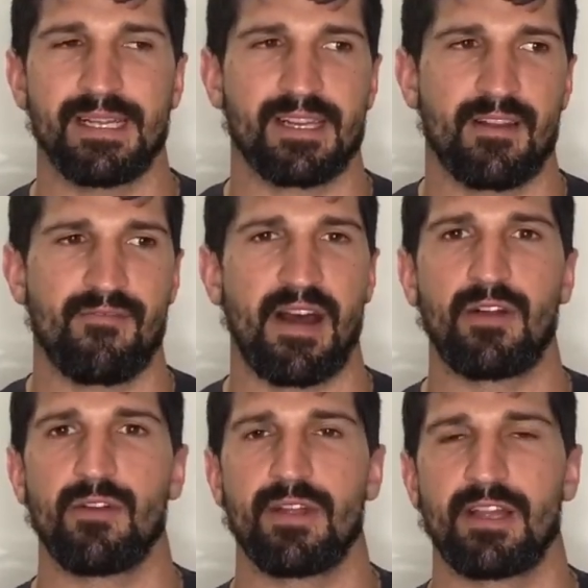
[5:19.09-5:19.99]
Is it a
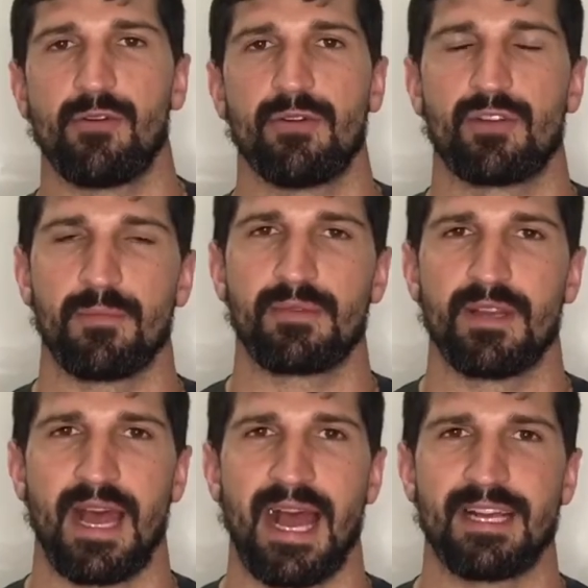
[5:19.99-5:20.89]
value that you
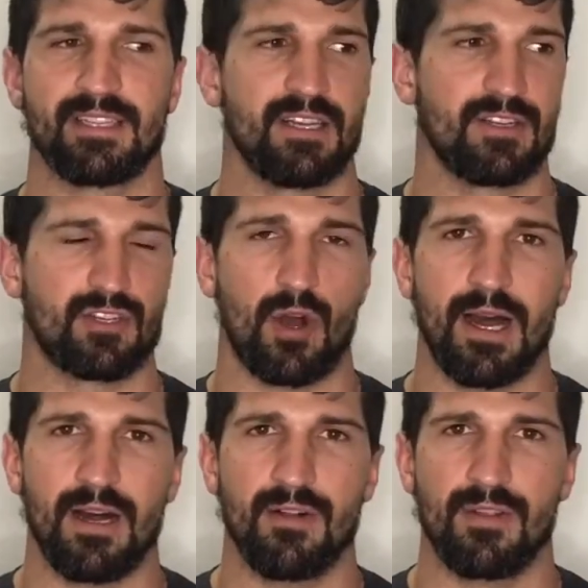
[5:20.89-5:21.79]
adopted as a
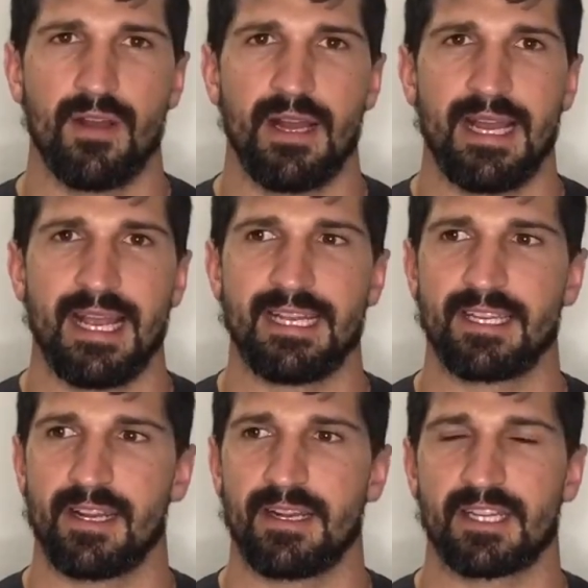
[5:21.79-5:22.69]
child? Is
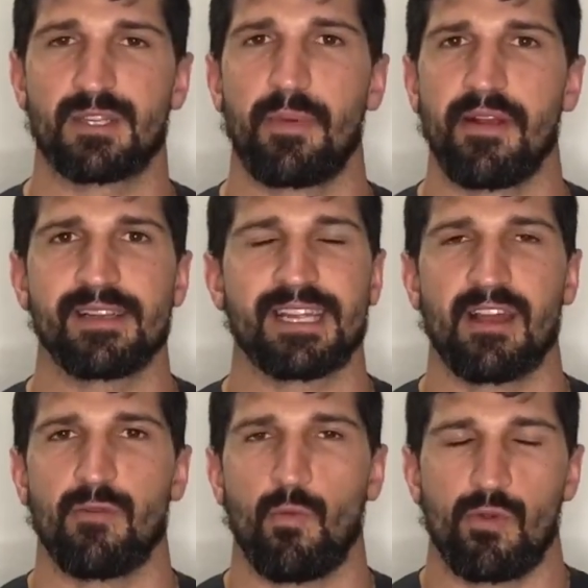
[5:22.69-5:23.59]
it an experience
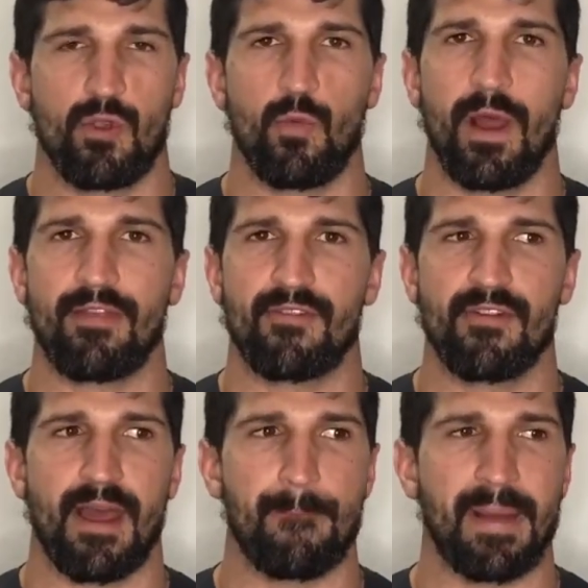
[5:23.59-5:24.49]
that you went
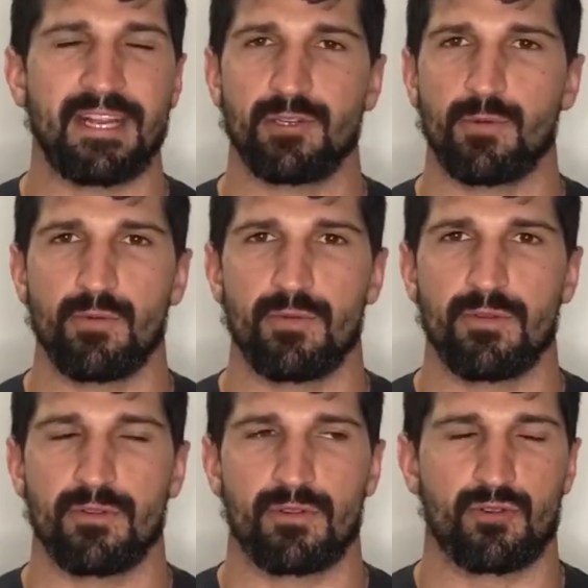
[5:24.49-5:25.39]
through that made you
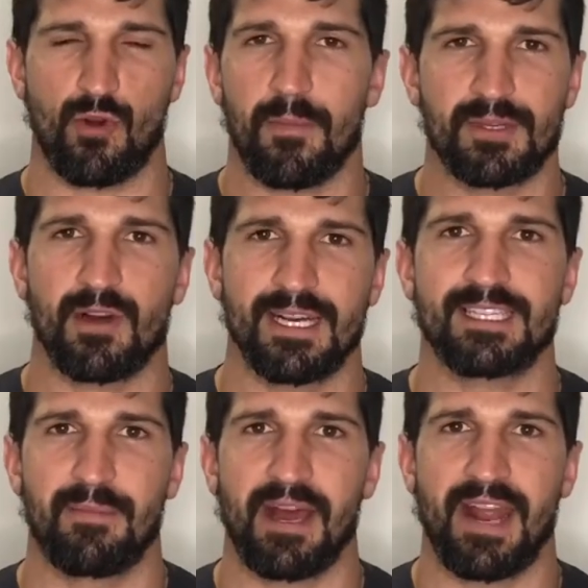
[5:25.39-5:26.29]

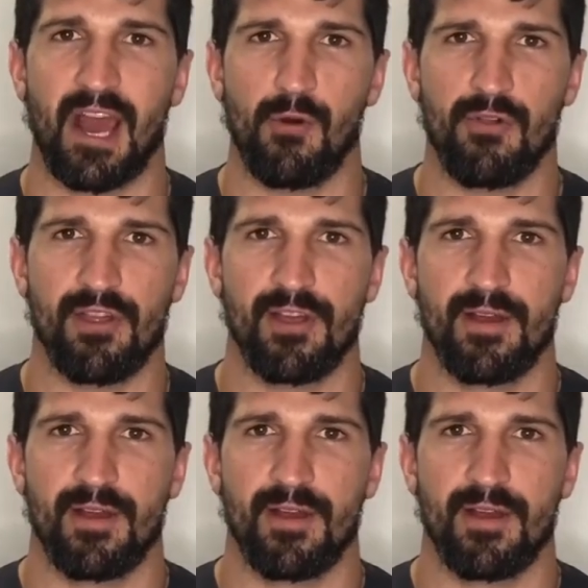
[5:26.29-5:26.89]
traumatized about health?